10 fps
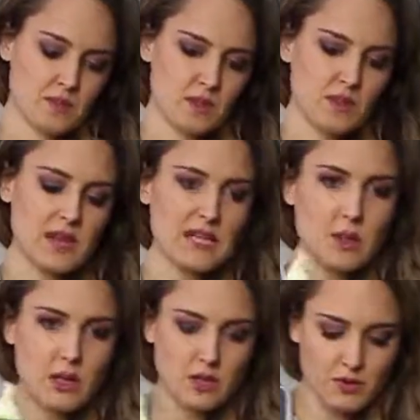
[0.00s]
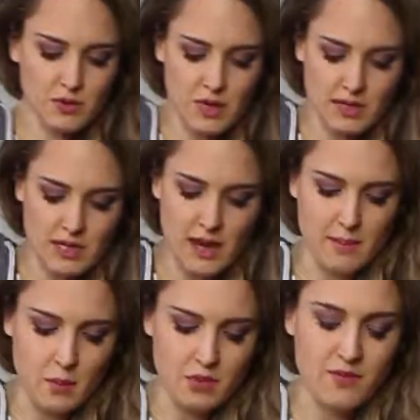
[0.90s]
So that's what I used for a long time,
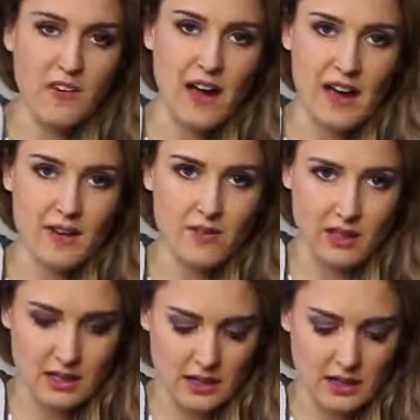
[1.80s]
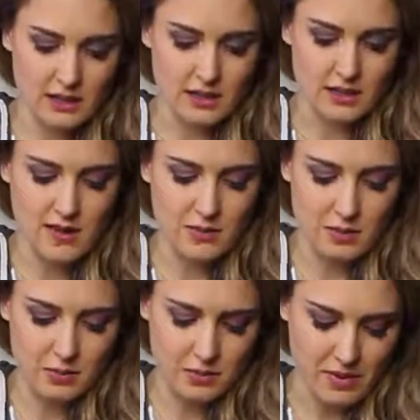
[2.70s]
but with five kids, seven
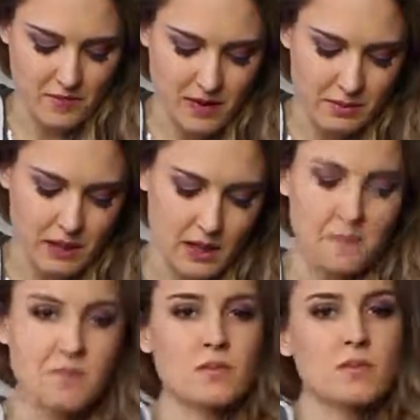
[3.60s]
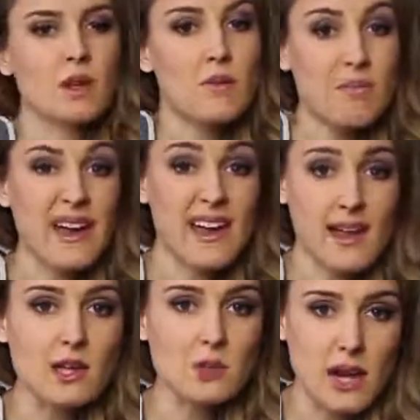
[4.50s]
people in my family, my
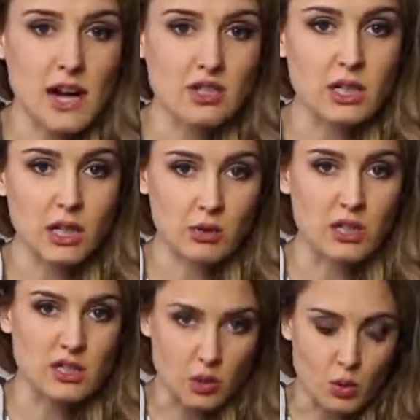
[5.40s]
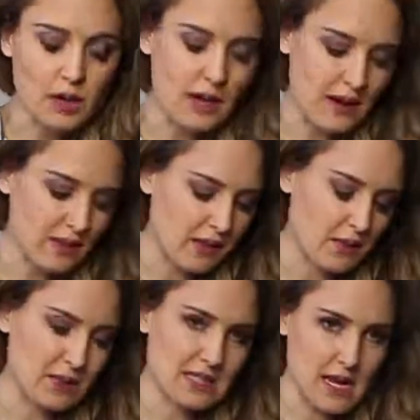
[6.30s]
hands would actually get really sore and I felt like it
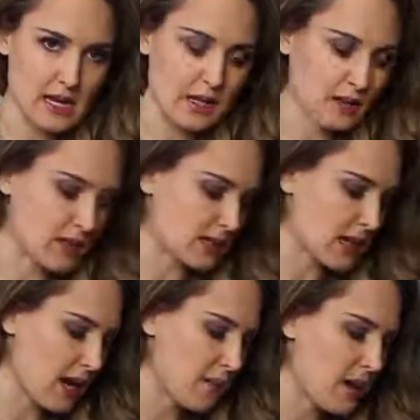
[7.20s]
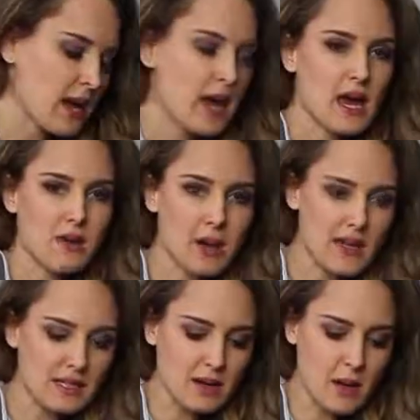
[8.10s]
was taking a long time. And by
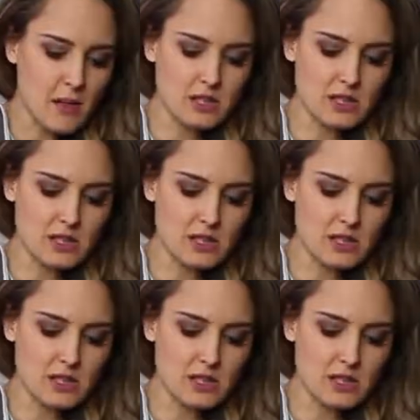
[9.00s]
that time I was